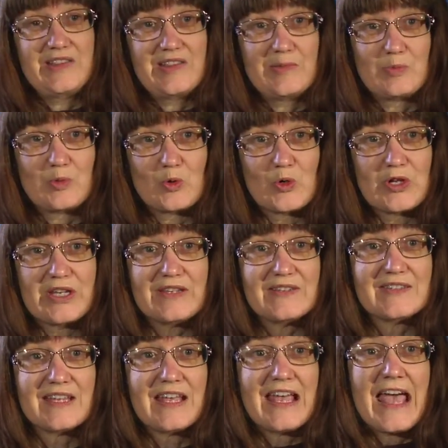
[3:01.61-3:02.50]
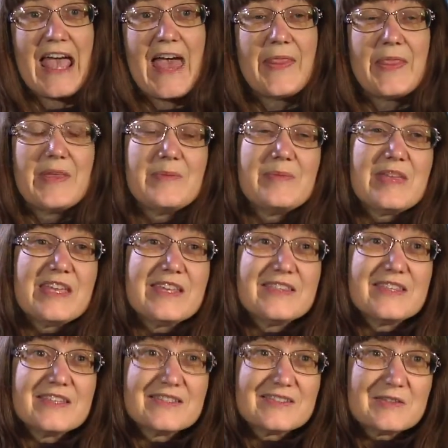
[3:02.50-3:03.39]
of the boys, and they make
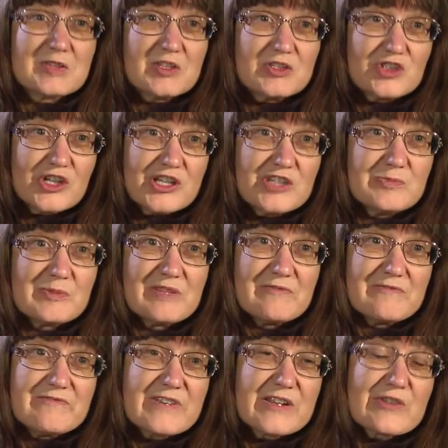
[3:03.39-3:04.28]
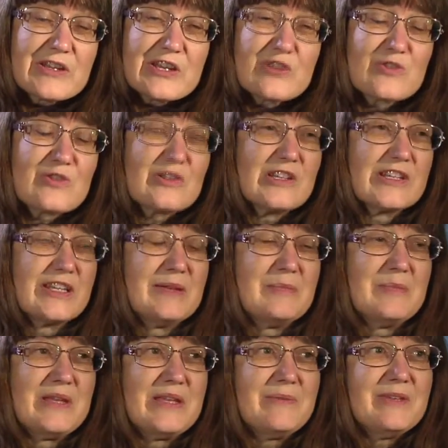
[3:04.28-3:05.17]
this judgment very early,
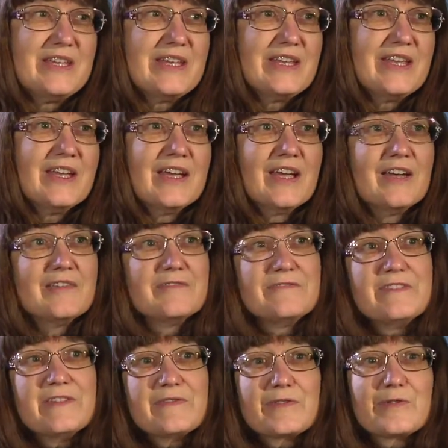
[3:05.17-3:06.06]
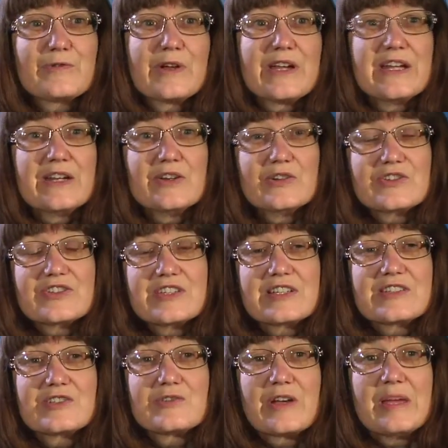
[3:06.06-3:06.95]
maybe fifth grade or
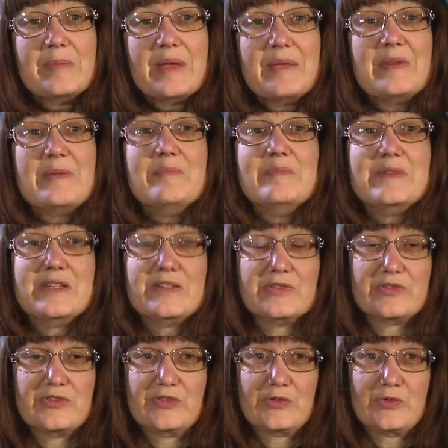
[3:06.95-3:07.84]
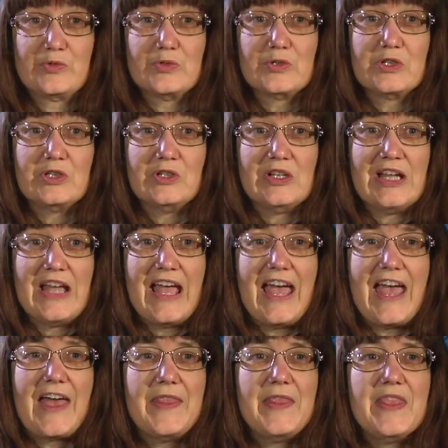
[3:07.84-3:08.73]
sixth grade, maybe middle school,
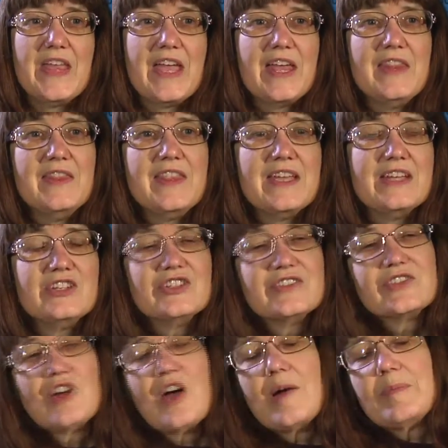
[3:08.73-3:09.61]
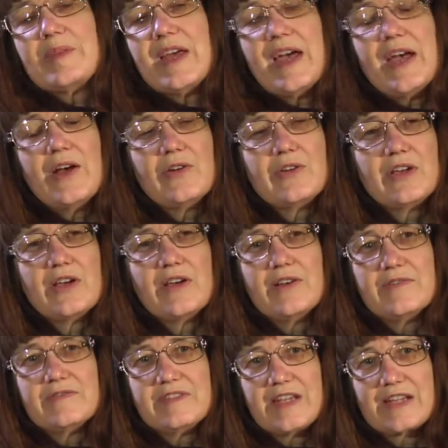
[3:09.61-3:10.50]
and then they just opt out of